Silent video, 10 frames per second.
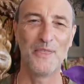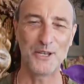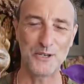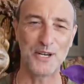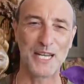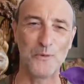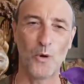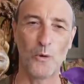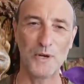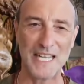the tree,
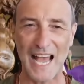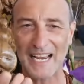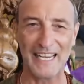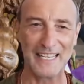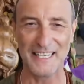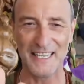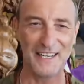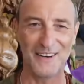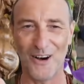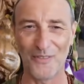what was hanging
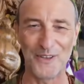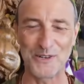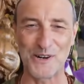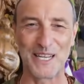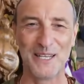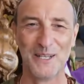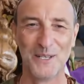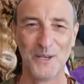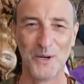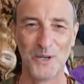on the tree,
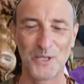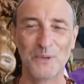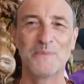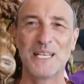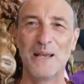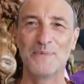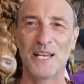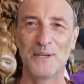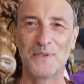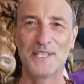sometimes
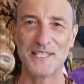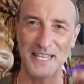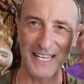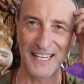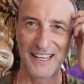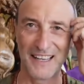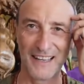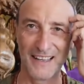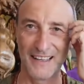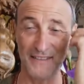I used to see,
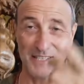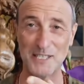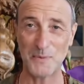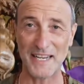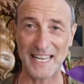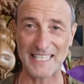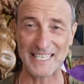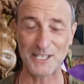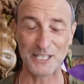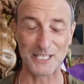and this is where it
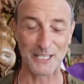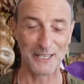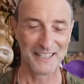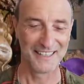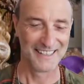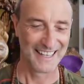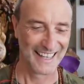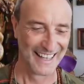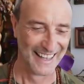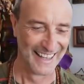gets interesting.
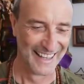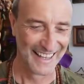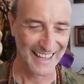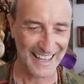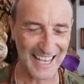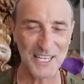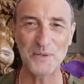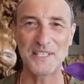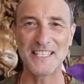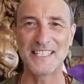I
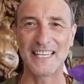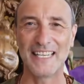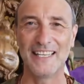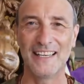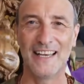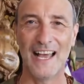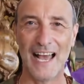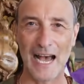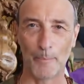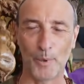used to see
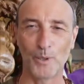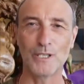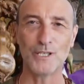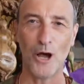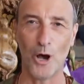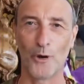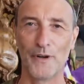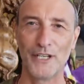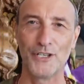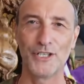apples,
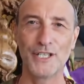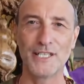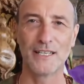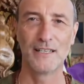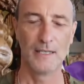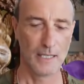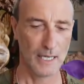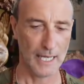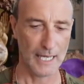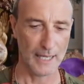oranges,
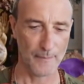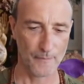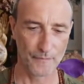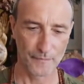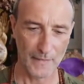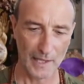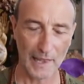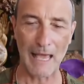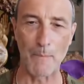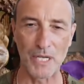um,
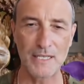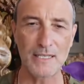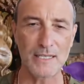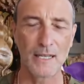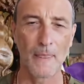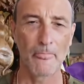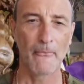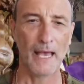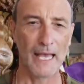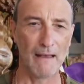lemons,
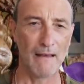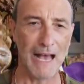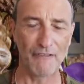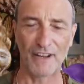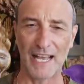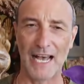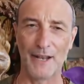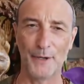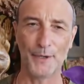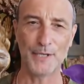uh,
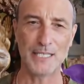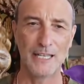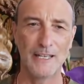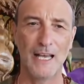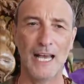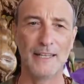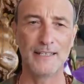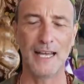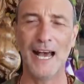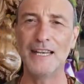avocados,
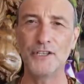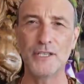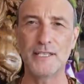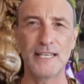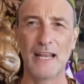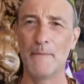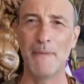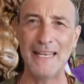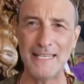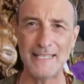and I'd just sit and
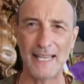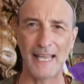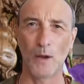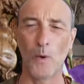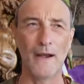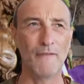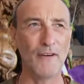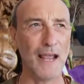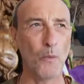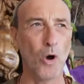meditate
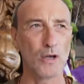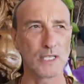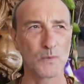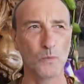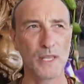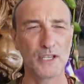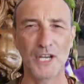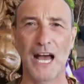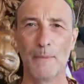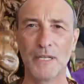wherever I was with
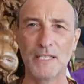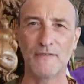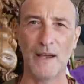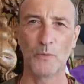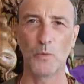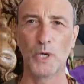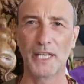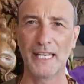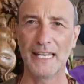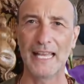shamans. If I were
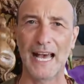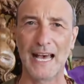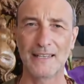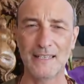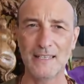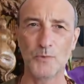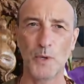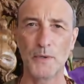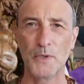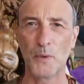working in gardens,
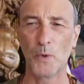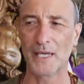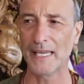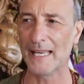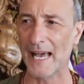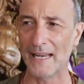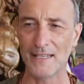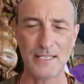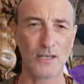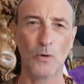we were doing work in
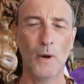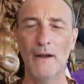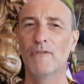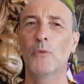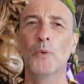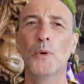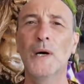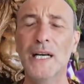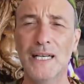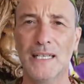gardens, or wherever we
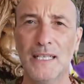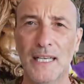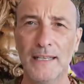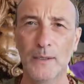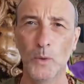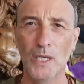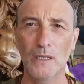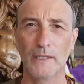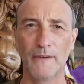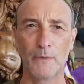were in the
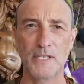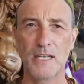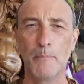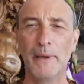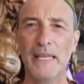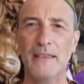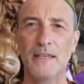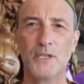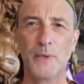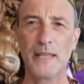world. If I was in
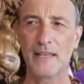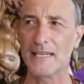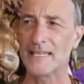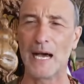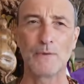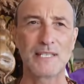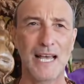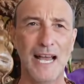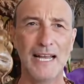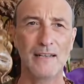Ibiza doing things
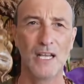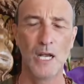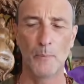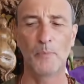outside,